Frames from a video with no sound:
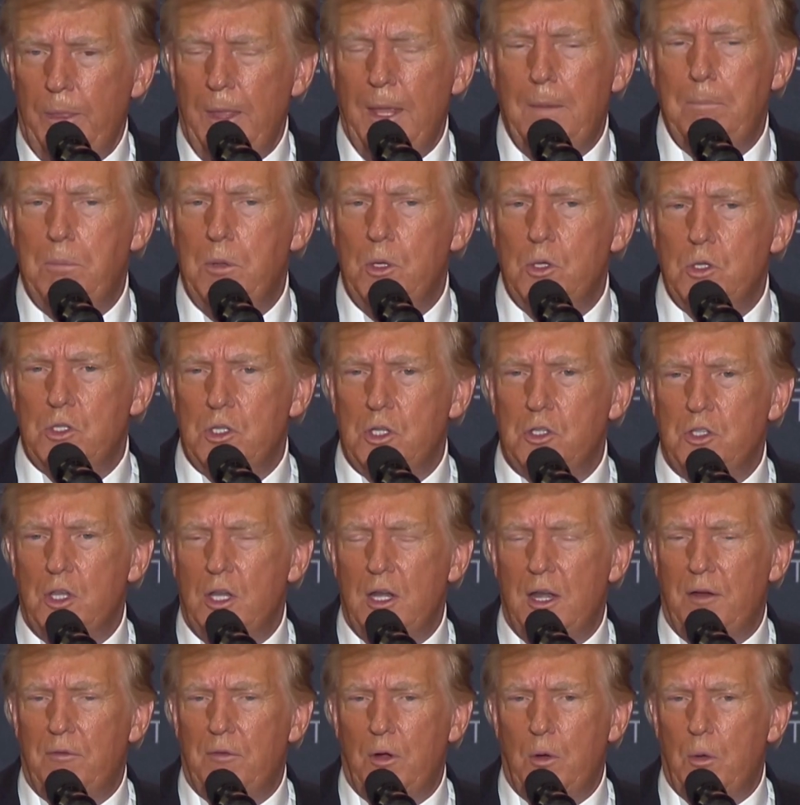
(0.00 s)
They abuse us
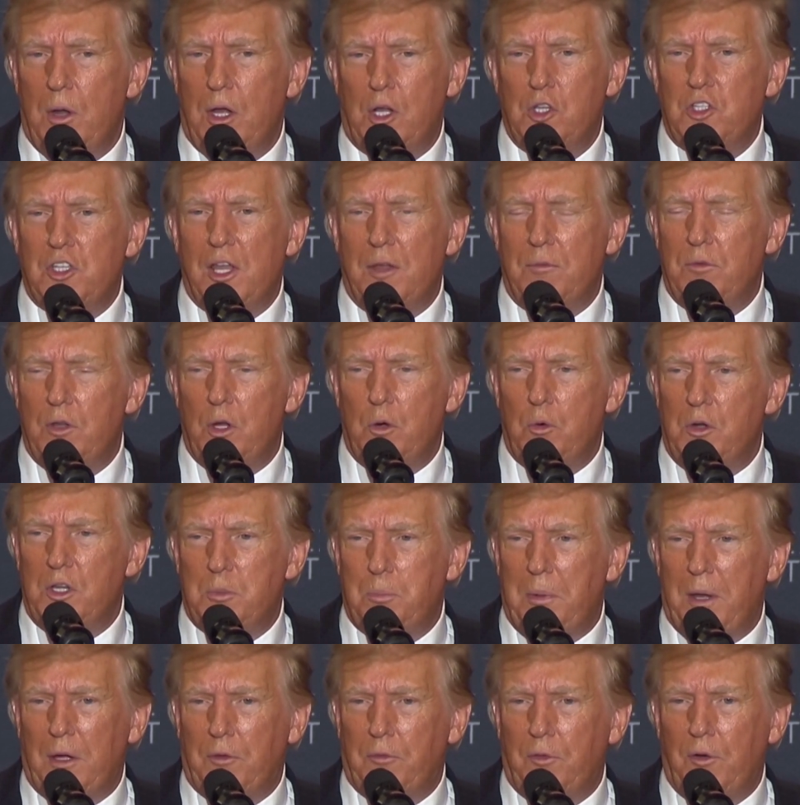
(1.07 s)
in every way because they have no
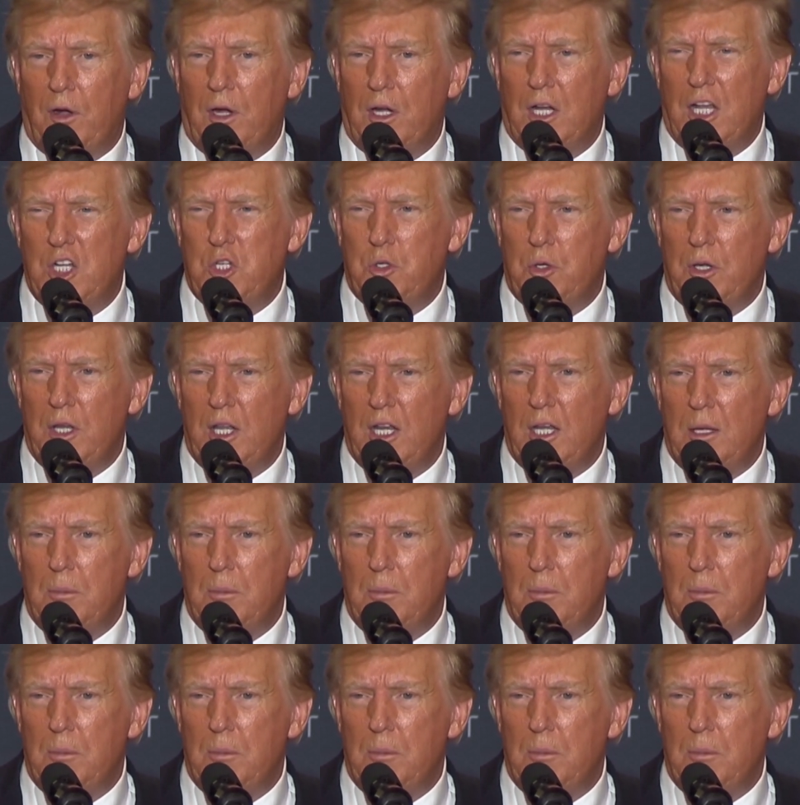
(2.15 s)
respect for our country